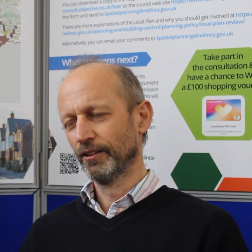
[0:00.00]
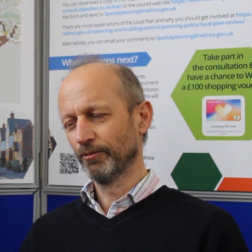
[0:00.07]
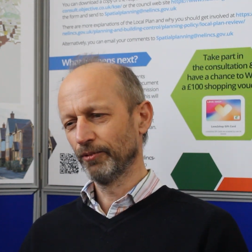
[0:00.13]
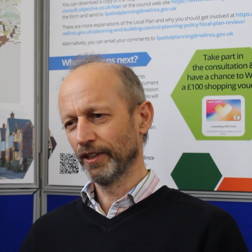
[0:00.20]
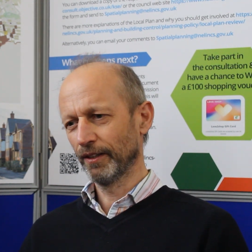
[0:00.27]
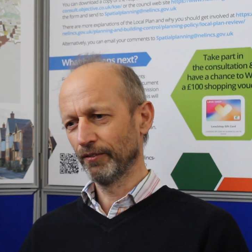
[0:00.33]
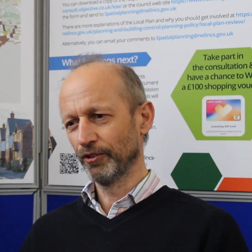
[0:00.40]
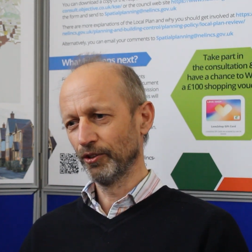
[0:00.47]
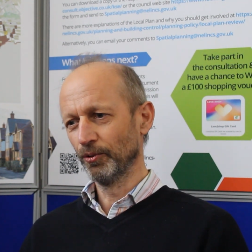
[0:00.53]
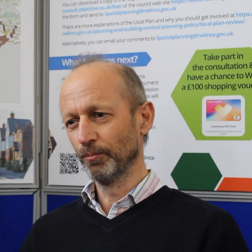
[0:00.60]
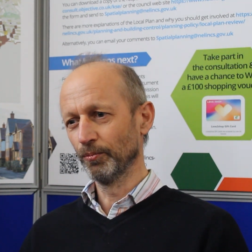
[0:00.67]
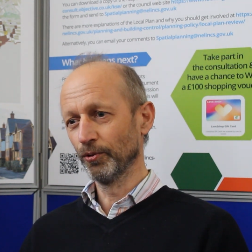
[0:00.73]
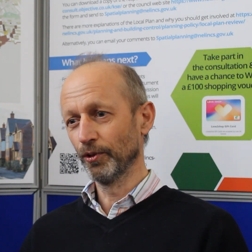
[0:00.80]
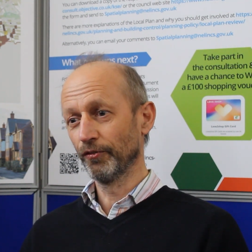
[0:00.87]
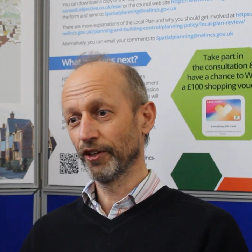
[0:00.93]
We have a
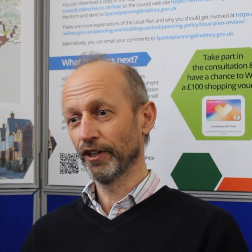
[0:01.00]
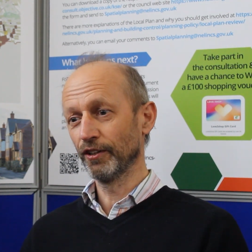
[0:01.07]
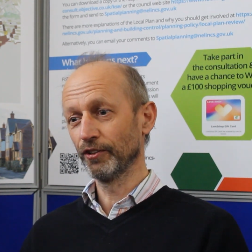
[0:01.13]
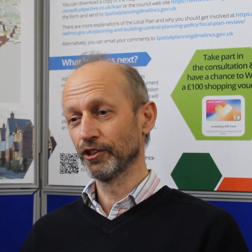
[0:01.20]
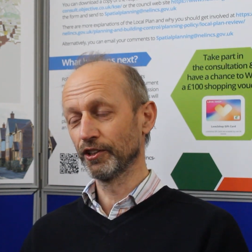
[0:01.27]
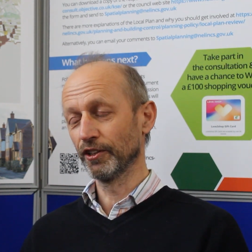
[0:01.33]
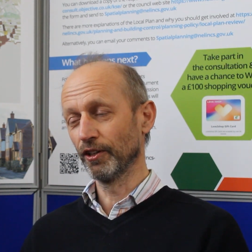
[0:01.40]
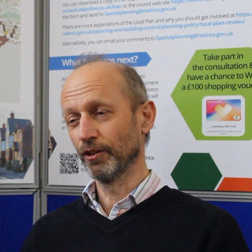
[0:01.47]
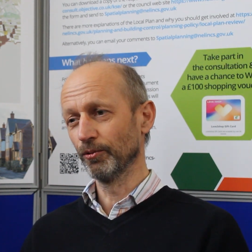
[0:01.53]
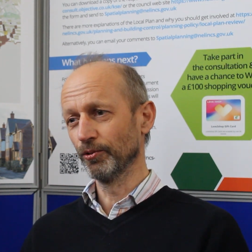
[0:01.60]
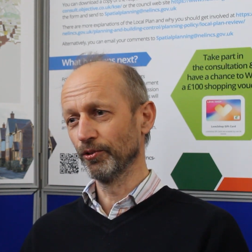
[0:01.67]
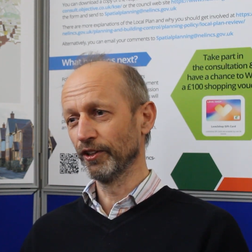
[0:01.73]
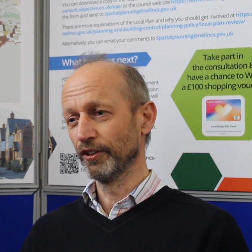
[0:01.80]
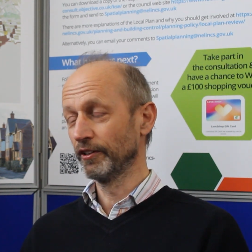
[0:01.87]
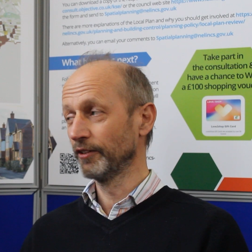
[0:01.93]
number of those that are
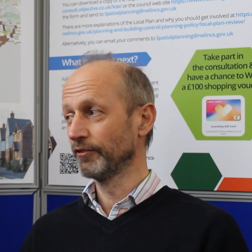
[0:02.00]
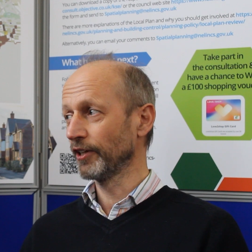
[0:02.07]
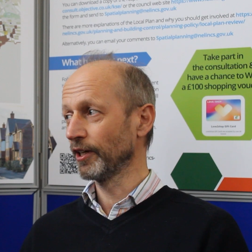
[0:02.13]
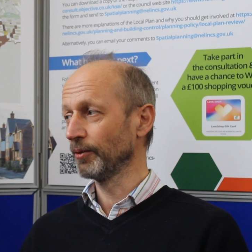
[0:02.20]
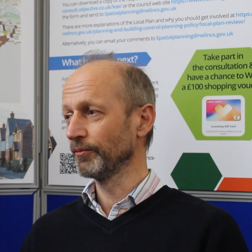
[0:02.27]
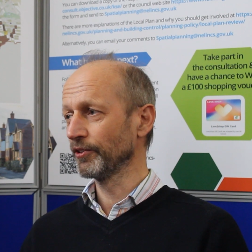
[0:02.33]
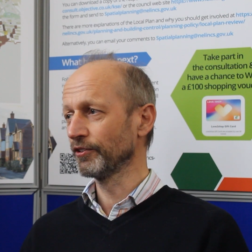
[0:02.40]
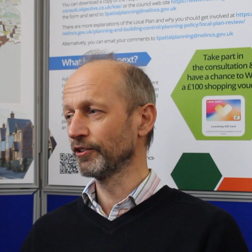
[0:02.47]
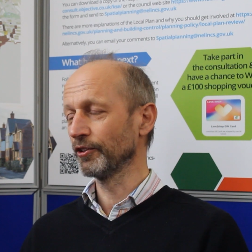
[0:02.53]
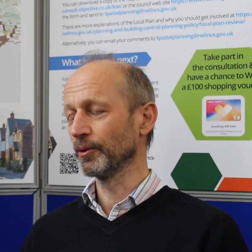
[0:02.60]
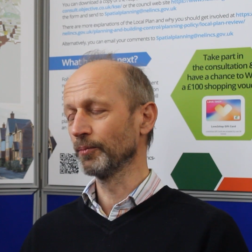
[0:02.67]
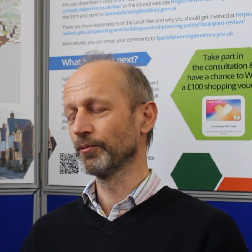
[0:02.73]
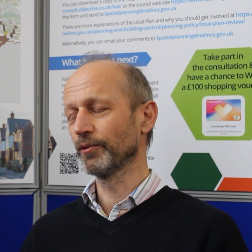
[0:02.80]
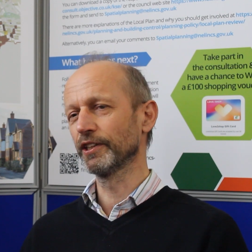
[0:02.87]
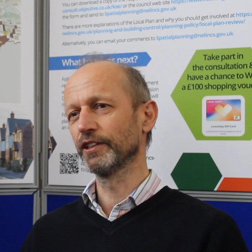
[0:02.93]
under development at
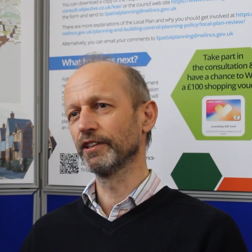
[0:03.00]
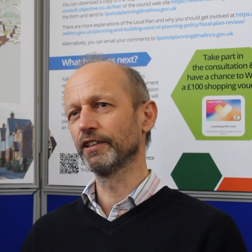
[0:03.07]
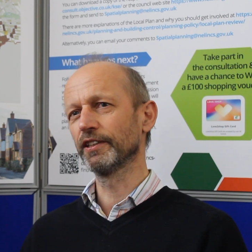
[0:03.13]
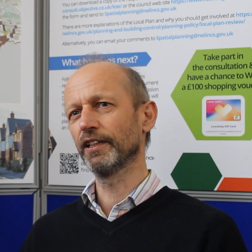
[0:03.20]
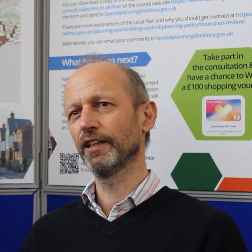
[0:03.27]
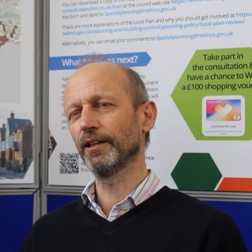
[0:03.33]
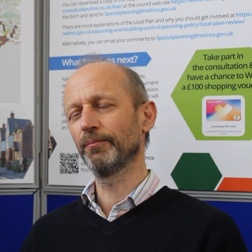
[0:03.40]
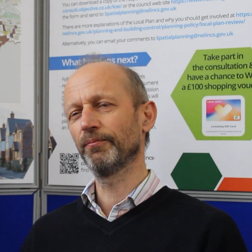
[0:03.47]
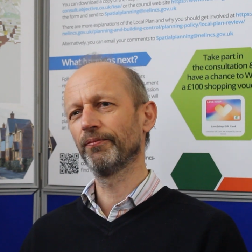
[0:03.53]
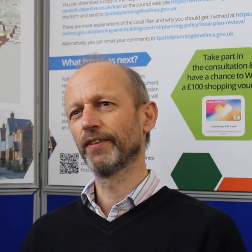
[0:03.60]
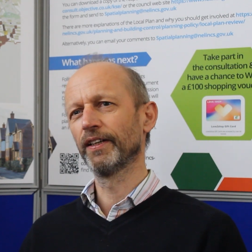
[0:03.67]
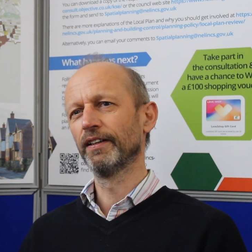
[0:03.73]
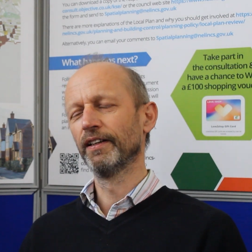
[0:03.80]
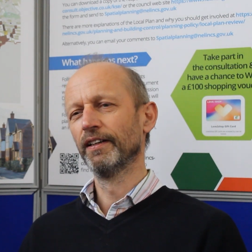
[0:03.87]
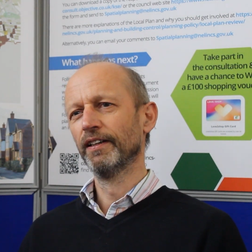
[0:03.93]
the present time.
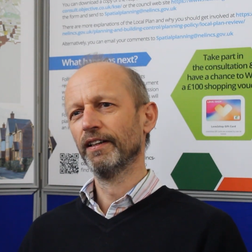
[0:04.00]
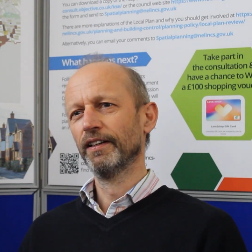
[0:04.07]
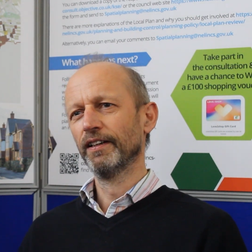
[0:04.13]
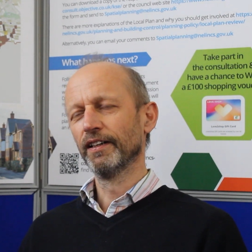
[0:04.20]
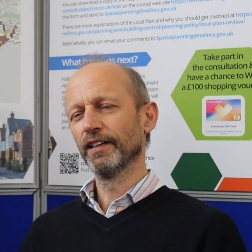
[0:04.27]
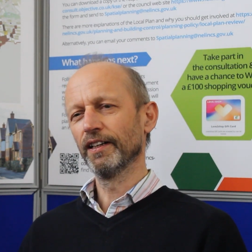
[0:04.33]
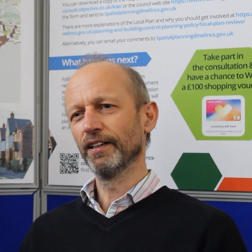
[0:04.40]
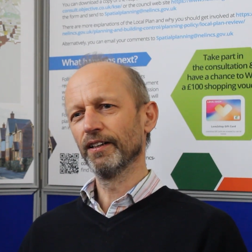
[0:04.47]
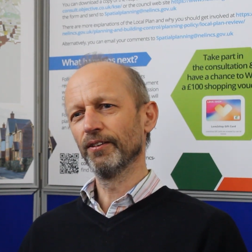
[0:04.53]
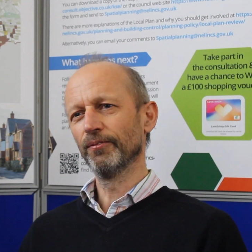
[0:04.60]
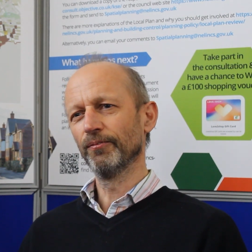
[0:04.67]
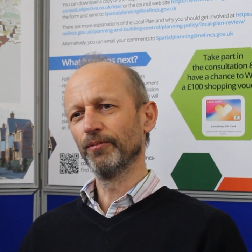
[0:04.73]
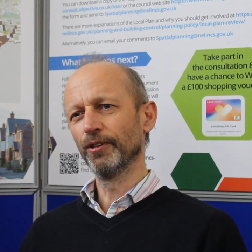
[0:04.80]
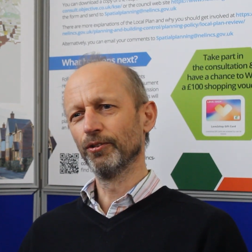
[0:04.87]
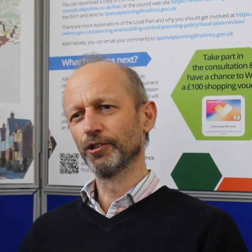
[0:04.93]

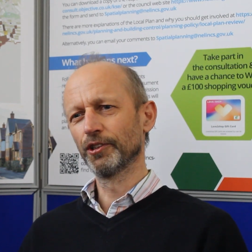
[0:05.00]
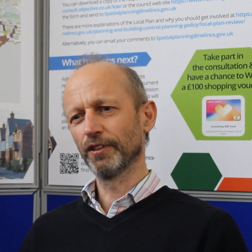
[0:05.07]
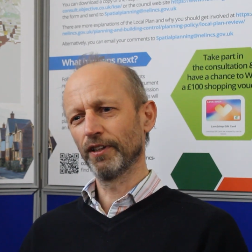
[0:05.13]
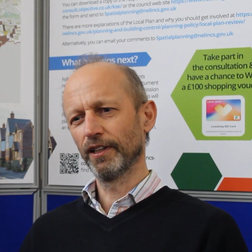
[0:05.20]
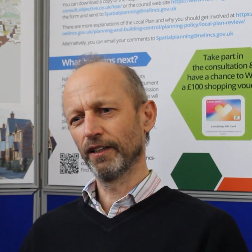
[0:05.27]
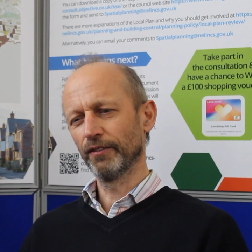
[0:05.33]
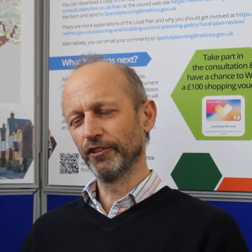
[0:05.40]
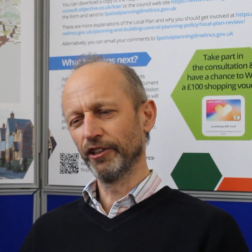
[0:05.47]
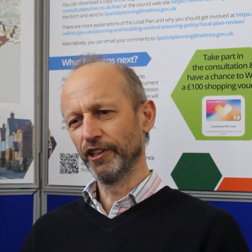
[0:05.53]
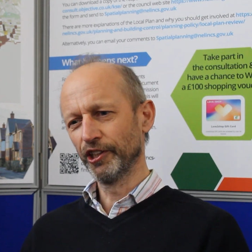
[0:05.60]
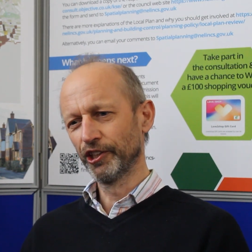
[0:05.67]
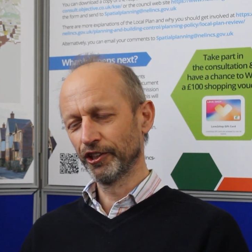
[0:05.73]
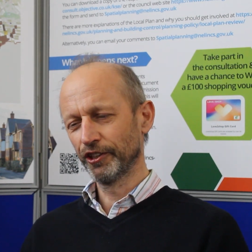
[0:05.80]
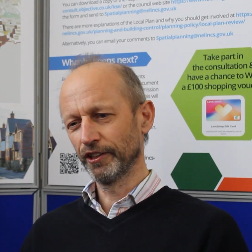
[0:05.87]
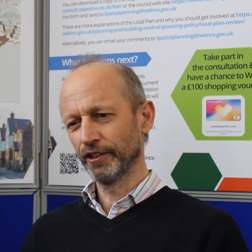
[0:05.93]
We also have
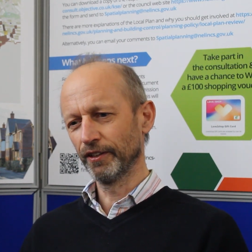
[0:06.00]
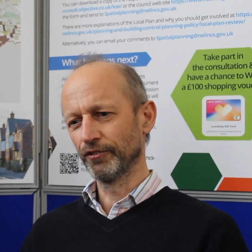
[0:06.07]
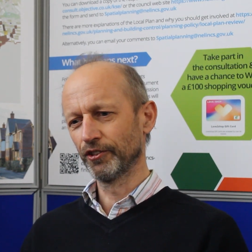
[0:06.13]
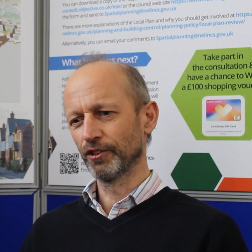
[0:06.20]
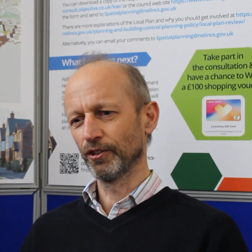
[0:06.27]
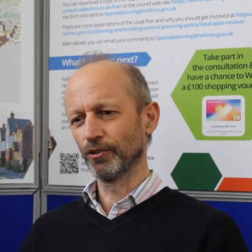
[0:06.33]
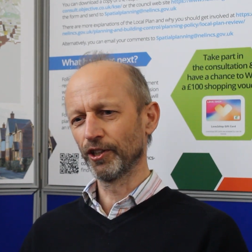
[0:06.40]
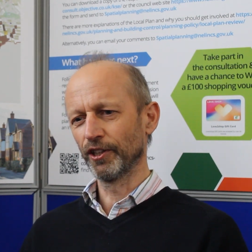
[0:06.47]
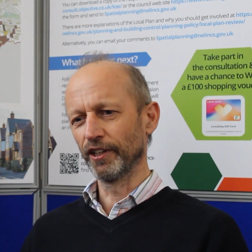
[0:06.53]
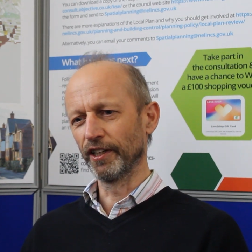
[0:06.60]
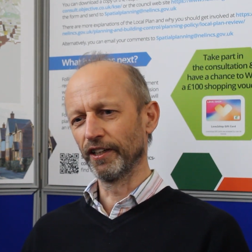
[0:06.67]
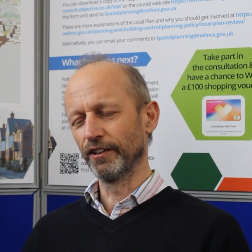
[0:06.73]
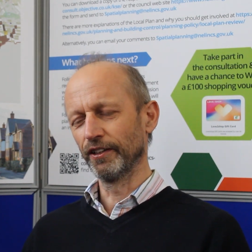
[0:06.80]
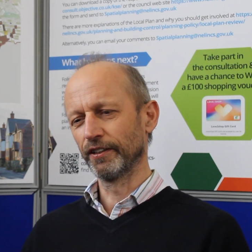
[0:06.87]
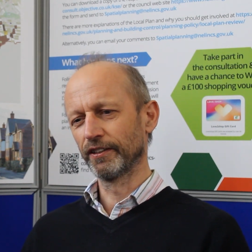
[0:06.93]
initiatives
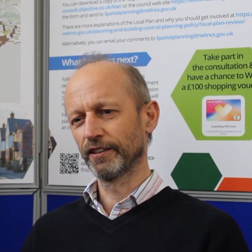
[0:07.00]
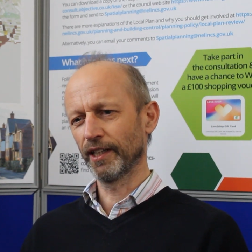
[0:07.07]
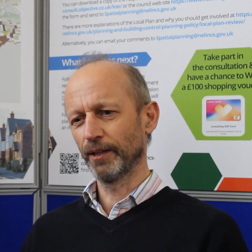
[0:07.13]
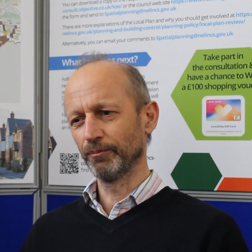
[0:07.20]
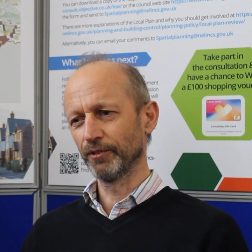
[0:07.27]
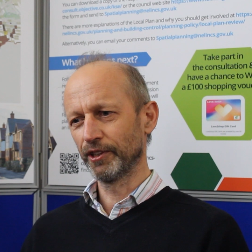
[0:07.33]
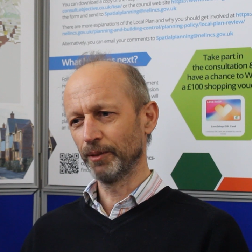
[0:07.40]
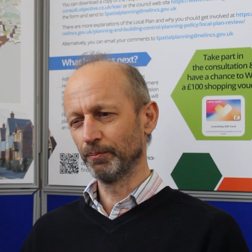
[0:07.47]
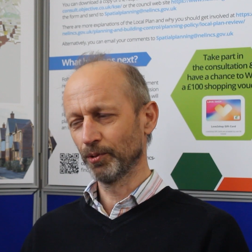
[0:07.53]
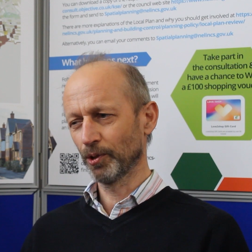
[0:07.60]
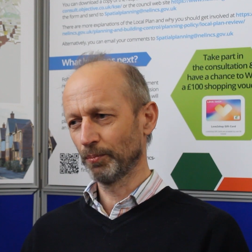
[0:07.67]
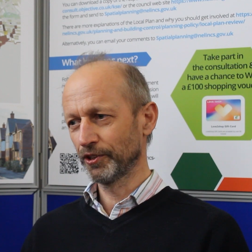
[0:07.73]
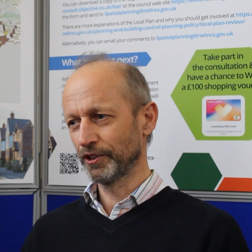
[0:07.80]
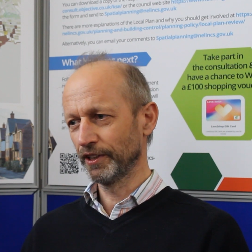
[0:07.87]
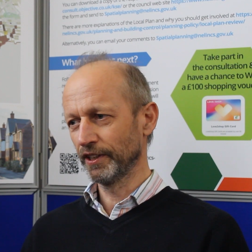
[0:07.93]
looking at empty
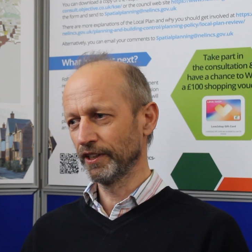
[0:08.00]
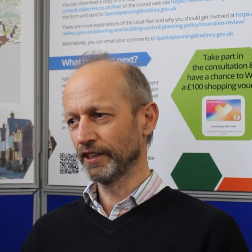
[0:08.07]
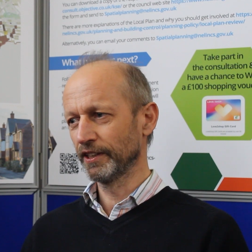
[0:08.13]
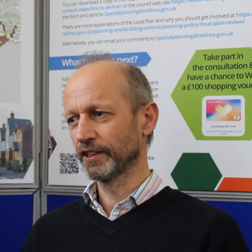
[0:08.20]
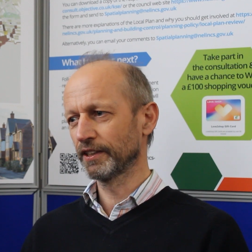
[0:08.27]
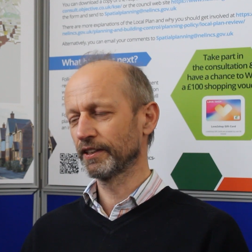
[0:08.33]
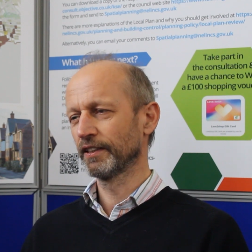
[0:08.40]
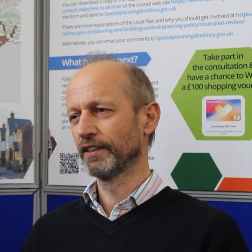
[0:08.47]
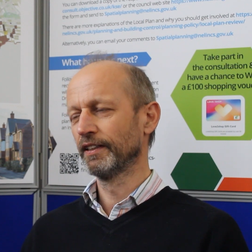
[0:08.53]
properties.